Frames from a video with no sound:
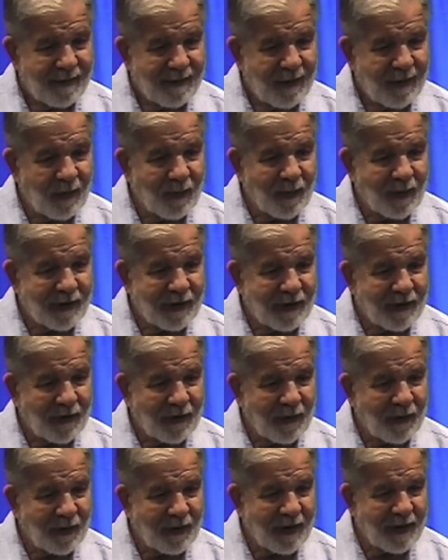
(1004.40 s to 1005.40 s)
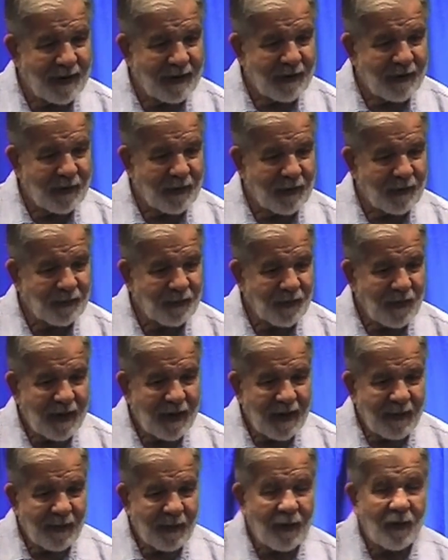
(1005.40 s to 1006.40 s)
too much to hold on to.
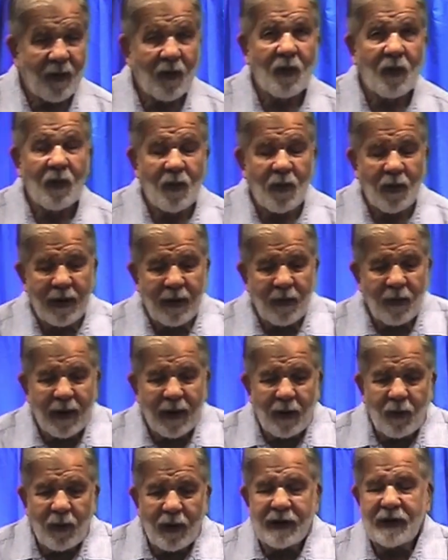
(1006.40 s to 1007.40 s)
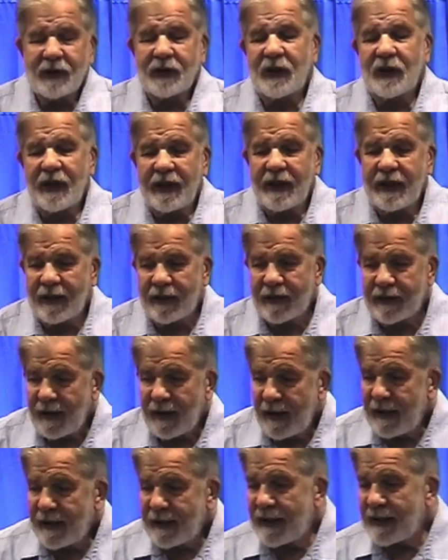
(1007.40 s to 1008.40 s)
But what do we see here?
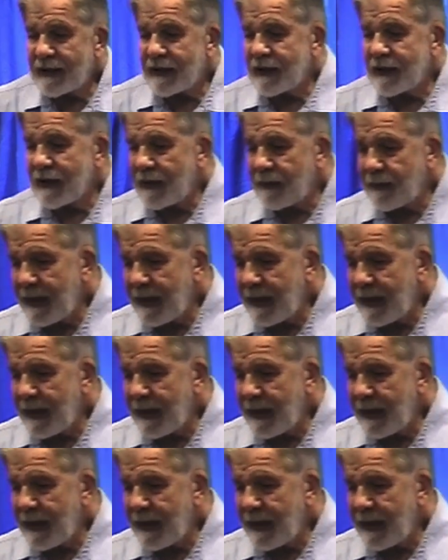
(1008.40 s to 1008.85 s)
This is the